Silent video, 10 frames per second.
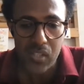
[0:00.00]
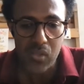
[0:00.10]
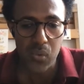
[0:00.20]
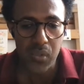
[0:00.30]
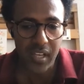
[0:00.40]

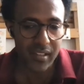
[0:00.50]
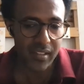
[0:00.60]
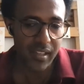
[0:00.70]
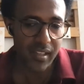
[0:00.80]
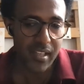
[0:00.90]
So that
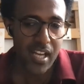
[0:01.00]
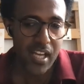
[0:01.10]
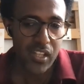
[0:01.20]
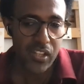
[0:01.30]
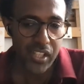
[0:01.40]
the
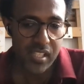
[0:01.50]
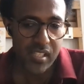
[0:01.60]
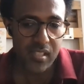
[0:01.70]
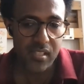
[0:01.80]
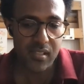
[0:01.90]
this
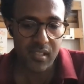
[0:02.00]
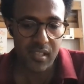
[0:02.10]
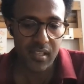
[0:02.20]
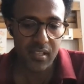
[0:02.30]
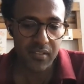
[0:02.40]

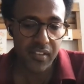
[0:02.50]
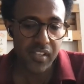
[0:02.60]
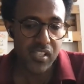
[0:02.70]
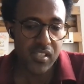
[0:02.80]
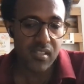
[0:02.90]
uh,
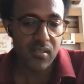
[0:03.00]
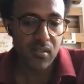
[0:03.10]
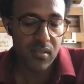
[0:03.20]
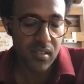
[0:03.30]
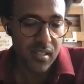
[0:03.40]
first
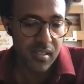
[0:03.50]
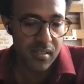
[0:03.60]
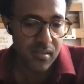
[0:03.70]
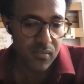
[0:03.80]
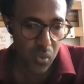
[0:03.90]
uh,
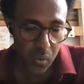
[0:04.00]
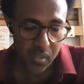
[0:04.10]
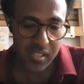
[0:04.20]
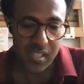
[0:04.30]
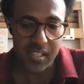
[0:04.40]
talk
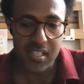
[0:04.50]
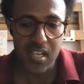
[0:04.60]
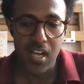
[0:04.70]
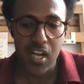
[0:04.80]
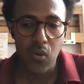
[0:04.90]
series
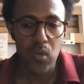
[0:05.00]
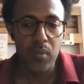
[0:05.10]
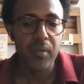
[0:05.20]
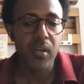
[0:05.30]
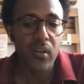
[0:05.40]
will
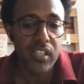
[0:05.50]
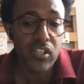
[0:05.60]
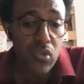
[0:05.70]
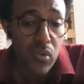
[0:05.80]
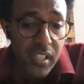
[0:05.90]
be on
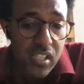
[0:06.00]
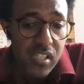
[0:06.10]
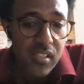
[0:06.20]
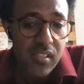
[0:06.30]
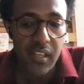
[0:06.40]
introduction
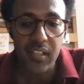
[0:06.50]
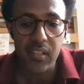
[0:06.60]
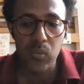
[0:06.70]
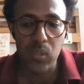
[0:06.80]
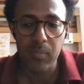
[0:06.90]
and it
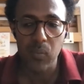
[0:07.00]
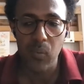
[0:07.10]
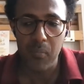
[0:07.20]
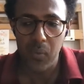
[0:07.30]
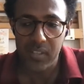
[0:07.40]
will be
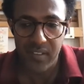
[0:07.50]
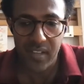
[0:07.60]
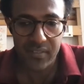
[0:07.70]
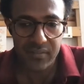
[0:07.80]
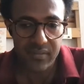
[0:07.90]
1.5,
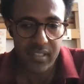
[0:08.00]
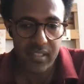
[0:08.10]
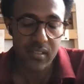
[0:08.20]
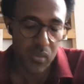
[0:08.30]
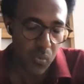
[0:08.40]

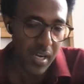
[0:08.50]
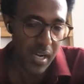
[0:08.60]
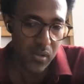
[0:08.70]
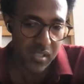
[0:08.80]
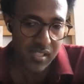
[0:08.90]
uh, so one
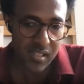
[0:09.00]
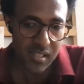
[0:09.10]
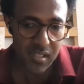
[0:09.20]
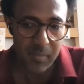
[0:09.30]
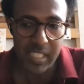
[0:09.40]
hours and
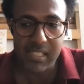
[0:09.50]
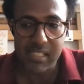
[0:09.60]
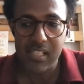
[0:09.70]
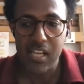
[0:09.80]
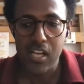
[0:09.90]
30 minutes